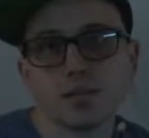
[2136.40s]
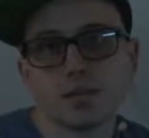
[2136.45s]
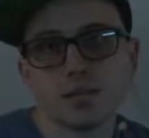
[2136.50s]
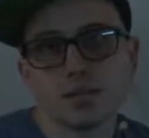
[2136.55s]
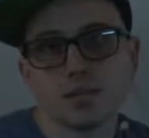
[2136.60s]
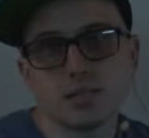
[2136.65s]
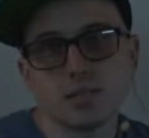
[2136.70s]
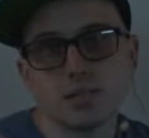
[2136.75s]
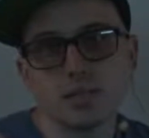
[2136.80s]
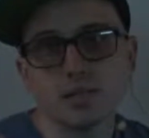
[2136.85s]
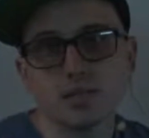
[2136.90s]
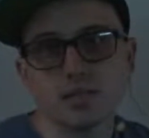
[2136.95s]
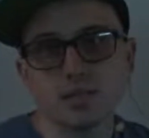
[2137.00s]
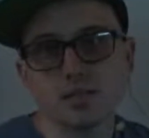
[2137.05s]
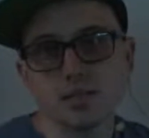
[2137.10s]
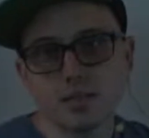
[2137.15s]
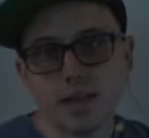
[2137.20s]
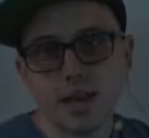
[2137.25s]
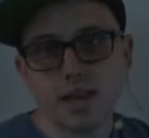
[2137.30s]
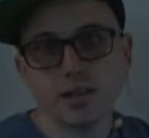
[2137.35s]
See,
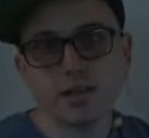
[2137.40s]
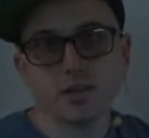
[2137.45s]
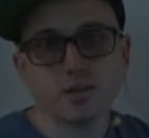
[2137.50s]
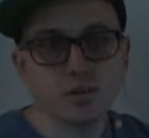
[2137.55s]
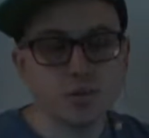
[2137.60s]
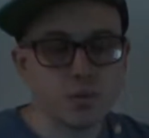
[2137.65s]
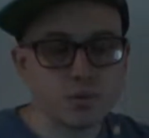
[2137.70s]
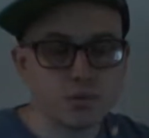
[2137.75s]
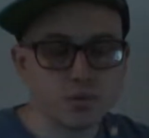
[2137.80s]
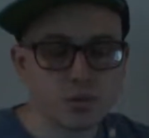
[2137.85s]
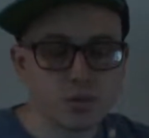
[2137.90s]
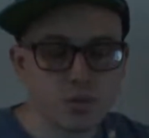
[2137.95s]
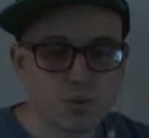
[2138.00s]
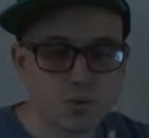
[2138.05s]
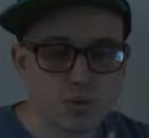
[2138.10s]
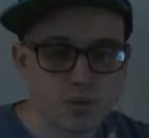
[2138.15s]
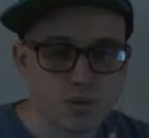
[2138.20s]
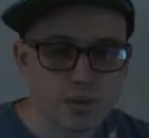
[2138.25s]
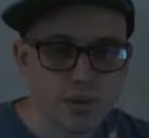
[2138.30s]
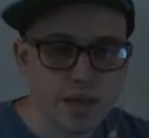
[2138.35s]
Daniel, he was thrown
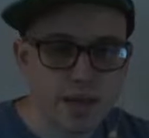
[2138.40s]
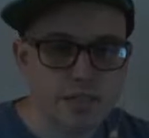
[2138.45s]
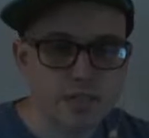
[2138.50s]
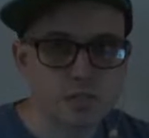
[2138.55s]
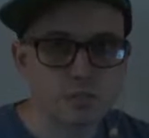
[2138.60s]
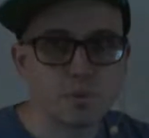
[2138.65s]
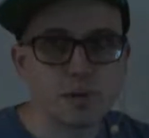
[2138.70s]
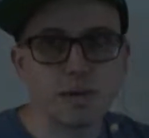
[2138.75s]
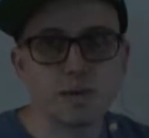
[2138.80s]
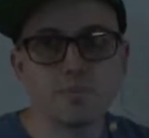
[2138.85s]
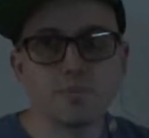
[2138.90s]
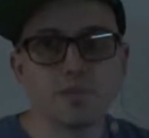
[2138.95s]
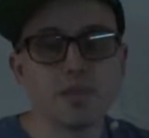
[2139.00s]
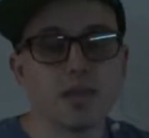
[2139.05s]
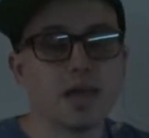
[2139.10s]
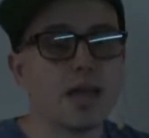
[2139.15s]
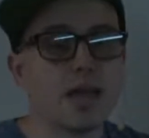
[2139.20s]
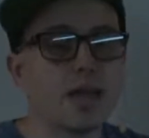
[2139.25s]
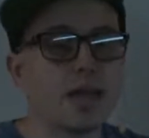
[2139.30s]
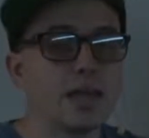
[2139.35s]
into the lion's pit.
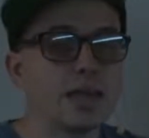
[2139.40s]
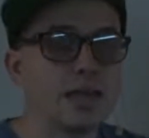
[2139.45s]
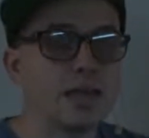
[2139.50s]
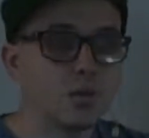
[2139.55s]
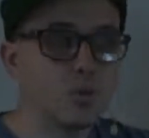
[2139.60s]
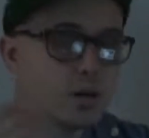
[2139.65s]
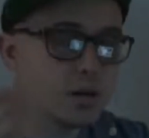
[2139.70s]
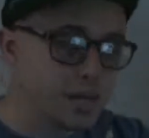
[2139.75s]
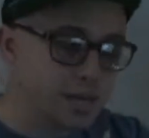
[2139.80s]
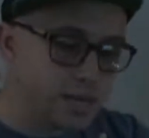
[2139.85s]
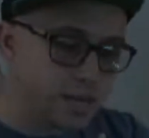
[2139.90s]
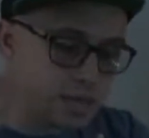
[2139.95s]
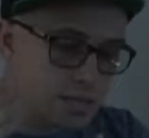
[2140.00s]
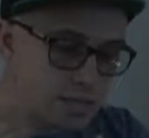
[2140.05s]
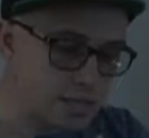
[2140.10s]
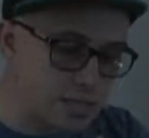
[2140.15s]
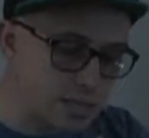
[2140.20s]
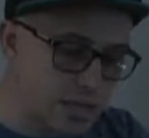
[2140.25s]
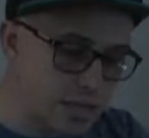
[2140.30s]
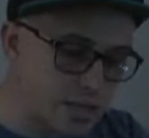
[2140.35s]
He
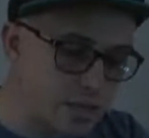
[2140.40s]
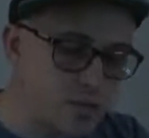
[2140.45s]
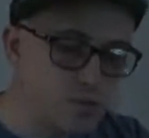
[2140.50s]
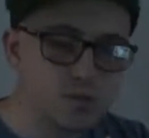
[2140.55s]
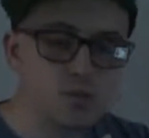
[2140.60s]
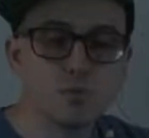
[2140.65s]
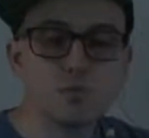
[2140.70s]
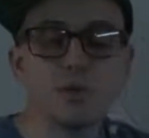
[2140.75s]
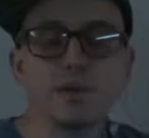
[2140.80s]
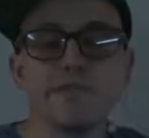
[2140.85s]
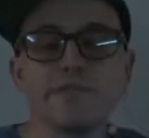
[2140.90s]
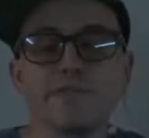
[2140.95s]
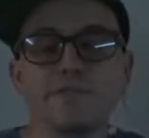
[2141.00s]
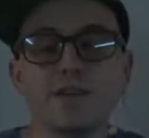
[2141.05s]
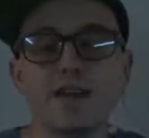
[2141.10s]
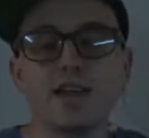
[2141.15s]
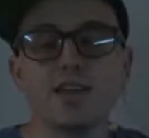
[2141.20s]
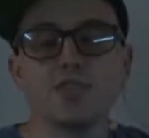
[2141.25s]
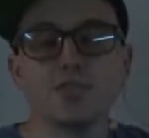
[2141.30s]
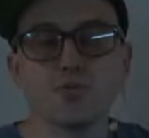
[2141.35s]
continued to be
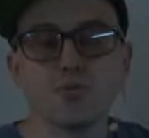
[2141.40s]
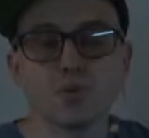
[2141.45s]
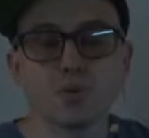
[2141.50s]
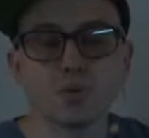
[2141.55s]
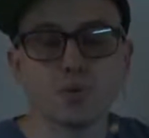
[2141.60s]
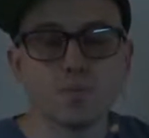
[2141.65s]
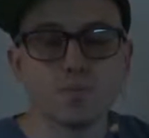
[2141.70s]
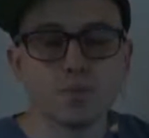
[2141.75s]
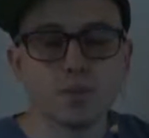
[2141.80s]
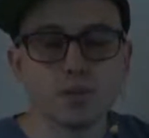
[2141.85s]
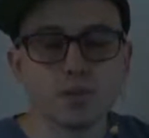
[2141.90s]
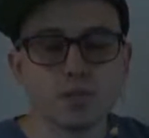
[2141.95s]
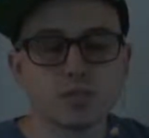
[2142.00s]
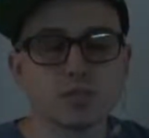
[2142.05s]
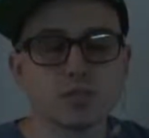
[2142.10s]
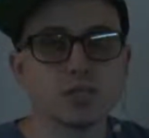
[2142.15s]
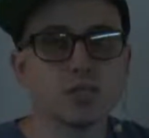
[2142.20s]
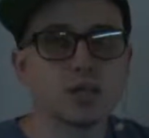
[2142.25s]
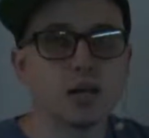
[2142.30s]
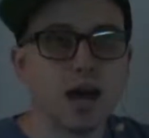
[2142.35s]
faithful
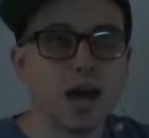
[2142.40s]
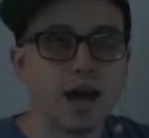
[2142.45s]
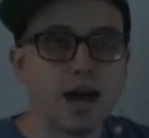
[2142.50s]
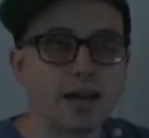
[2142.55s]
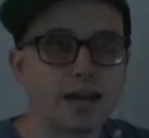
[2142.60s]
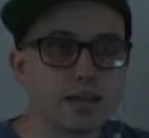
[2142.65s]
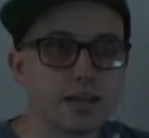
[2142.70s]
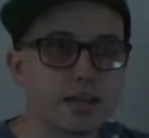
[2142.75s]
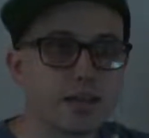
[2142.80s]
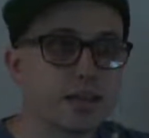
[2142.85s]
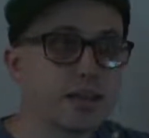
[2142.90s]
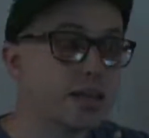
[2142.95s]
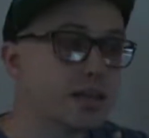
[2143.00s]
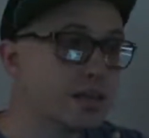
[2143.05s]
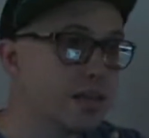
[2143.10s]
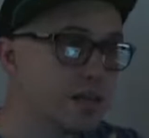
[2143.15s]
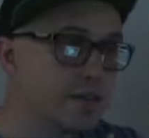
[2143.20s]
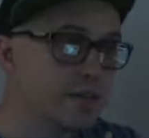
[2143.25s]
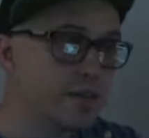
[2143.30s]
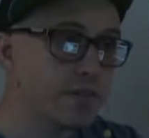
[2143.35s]
to God,
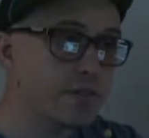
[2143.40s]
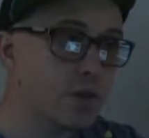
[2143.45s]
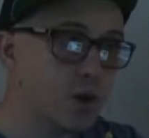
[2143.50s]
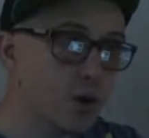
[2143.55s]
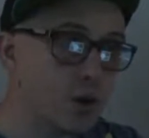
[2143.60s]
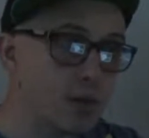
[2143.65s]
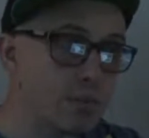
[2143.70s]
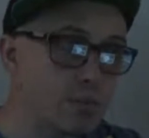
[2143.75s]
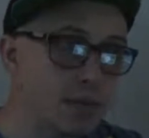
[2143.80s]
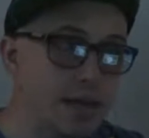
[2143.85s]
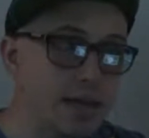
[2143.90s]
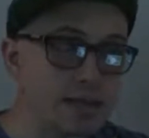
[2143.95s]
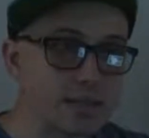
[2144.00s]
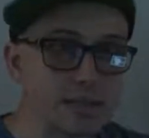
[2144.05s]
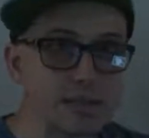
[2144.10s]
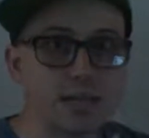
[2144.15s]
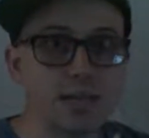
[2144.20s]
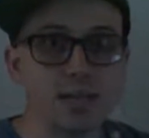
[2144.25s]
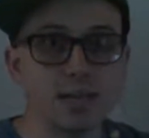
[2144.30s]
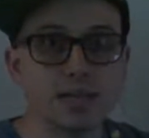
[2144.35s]
even though it meant
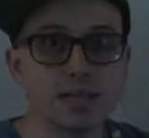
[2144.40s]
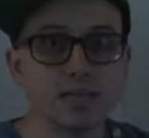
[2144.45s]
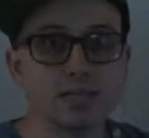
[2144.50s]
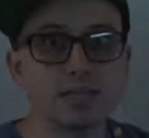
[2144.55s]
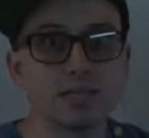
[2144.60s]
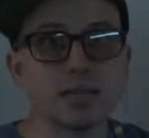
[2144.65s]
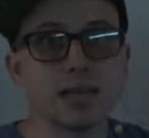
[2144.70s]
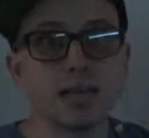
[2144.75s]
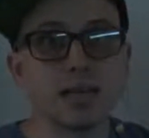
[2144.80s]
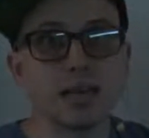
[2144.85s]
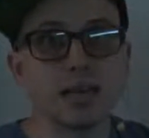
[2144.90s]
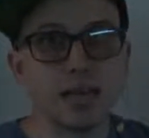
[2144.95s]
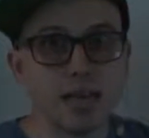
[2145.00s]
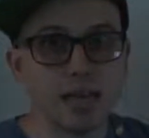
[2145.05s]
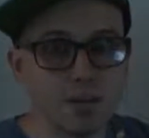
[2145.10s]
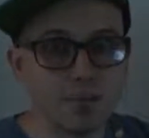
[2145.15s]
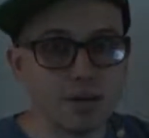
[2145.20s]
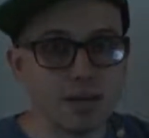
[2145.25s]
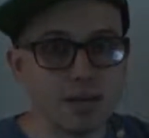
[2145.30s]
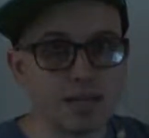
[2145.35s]
his
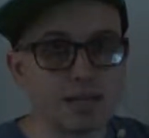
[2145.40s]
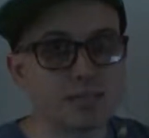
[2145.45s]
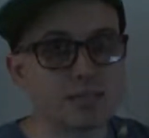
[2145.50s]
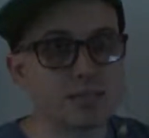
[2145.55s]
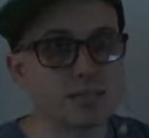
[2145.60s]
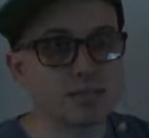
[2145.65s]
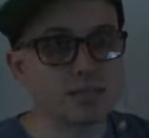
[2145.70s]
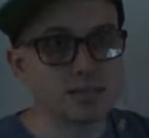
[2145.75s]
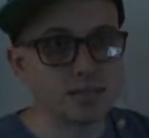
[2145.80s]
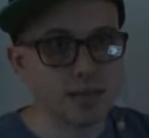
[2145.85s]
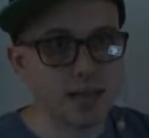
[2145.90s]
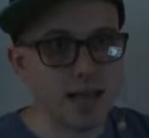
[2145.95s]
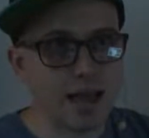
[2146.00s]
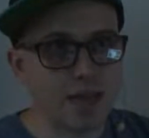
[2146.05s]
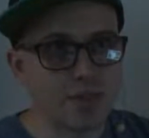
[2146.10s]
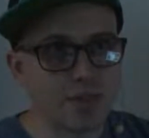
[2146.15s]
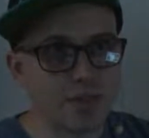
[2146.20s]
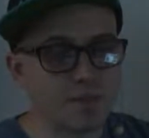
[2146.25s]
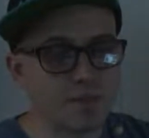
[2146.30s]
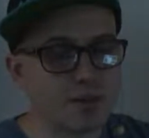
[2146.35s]
imminent
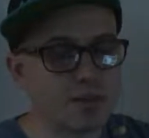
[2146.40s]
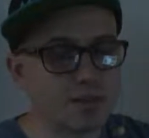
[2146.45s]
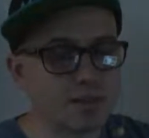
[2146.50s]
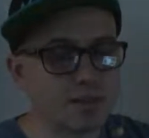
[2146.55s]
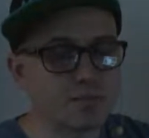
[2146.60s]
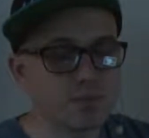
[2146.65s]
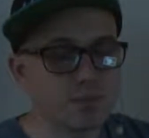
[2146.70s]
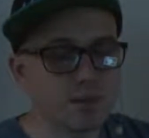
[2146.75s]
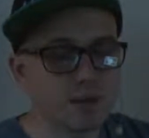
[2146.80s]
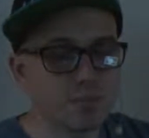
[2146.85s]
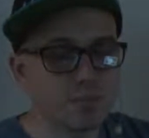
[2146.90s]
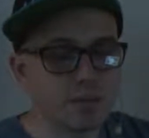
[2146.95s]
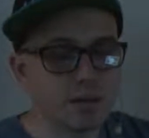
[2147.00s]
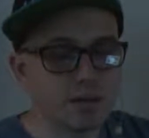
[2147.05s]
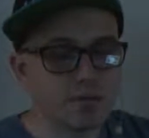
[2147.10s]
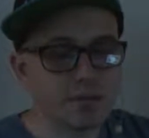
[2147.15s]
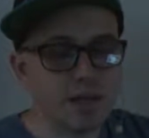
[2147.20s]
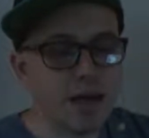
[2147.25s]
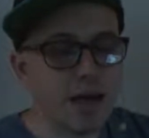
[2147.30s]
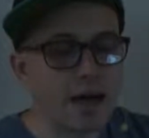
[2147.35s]
death. I mean, a pit
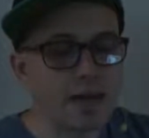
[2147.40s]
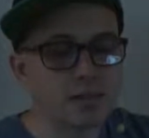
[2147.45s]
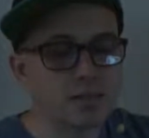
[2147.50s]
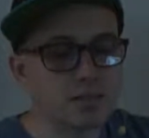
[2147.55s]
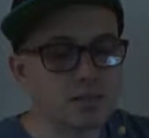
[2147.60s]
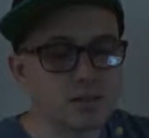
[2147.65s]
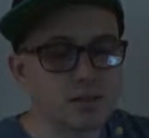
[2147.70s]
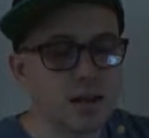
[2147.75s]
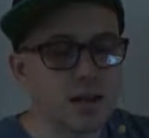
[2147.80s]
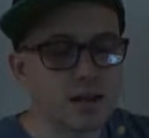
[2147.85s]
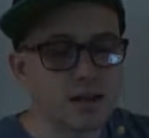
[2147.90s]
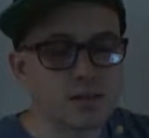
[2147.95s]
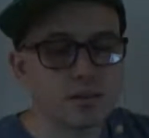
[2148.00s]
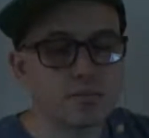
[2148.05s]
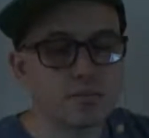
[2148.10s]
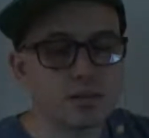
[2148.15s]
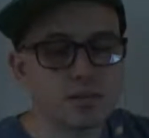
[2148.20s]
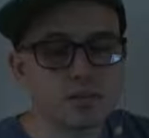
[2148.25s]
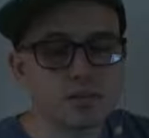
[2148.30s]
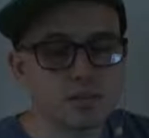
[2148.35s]
of lions are not going to
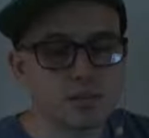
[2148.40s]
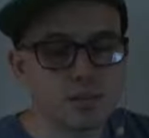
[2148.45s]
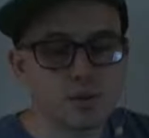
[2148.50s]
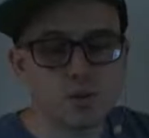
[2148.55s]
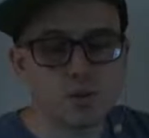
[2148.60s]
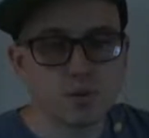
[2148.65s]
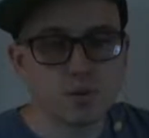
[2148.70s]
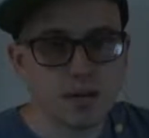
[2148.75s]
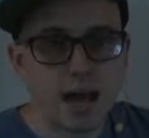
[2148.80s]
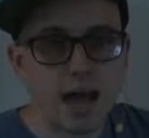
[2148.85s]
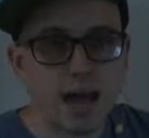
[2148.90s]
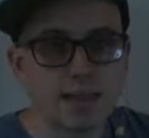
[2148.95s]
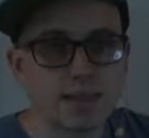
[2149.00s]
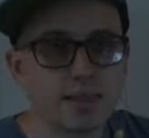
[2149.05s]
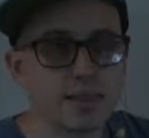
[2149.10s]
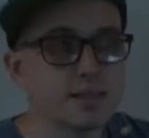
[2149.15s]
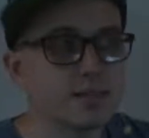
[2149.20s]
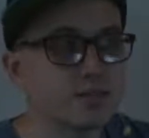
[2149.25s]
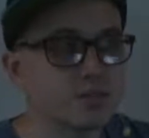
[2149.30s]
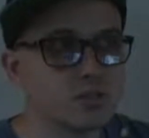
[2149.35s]
be so
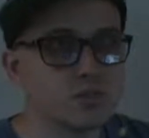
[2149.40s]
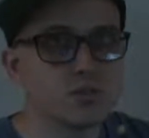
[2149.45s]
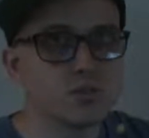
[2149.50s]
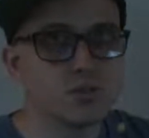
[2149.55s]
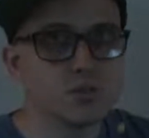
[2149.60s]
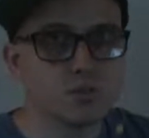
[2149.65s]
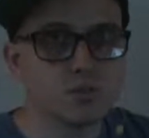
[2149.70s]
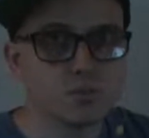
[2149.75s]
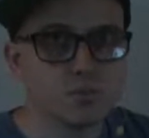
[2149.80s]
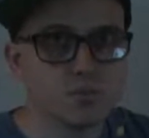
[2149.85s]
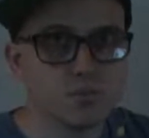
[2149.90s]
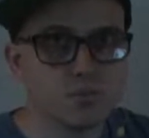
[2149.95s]
kindly to